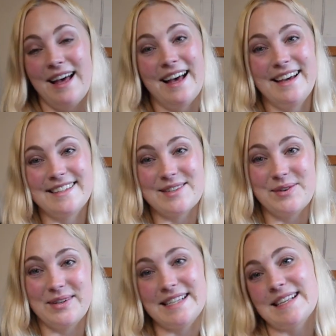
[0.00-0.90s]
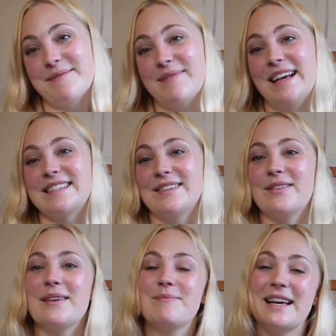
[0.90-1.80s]
And as always, a massive
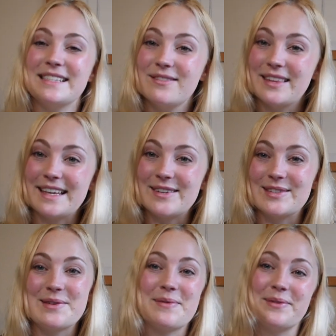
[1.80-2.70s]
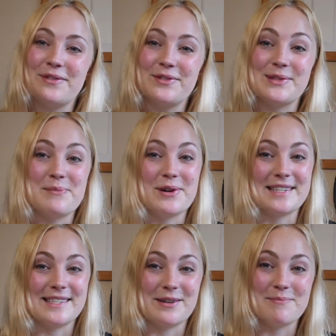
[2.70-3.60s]
thank you to my wonderful
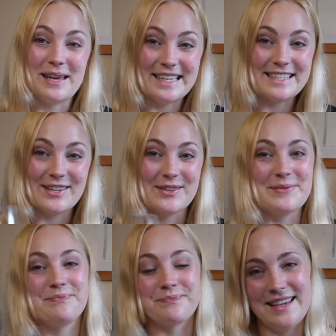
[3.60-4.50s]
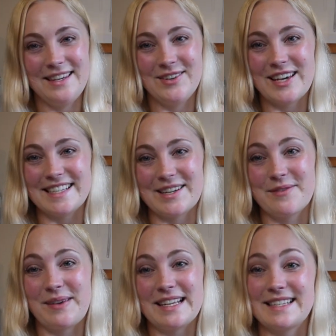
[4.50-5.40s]
supporters on Patreon. You guys are
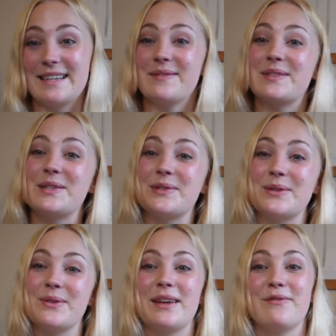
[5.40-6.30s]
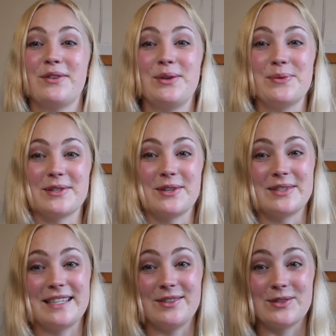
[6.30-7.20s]
amazing. I'm so grateful you want to
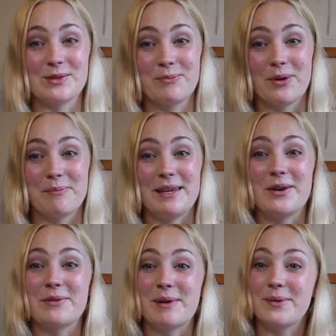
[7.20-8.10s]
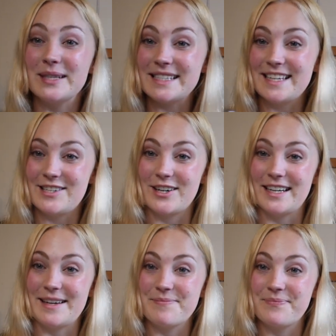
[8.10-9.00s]
continue to support me on my whiskey
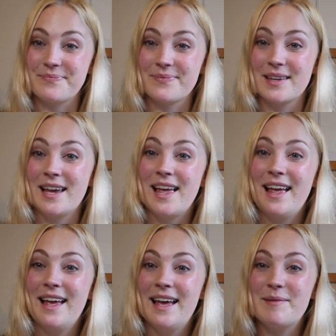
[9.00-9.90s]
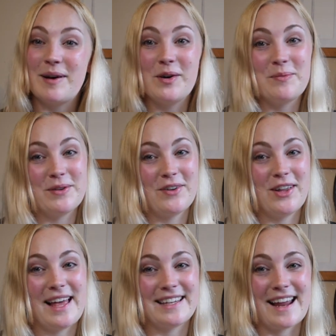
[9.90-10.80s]
journey. But I hope you've
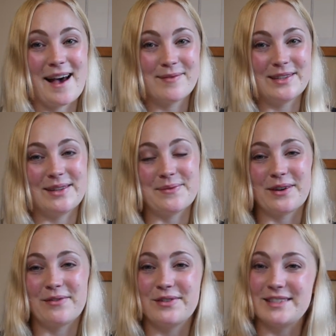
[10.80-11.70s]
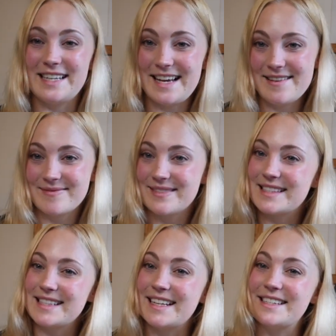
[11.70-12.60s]
all had an absolutely wonderful day.
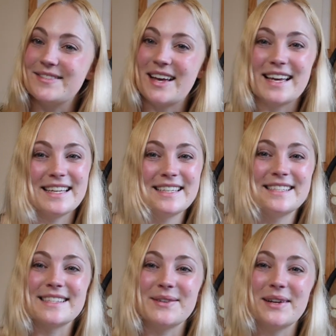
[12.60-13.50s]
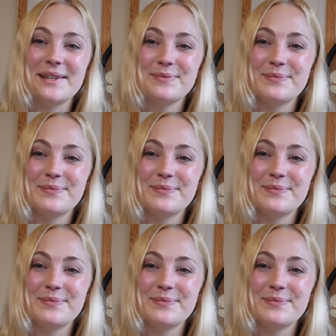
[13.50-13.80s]
Slán Skål.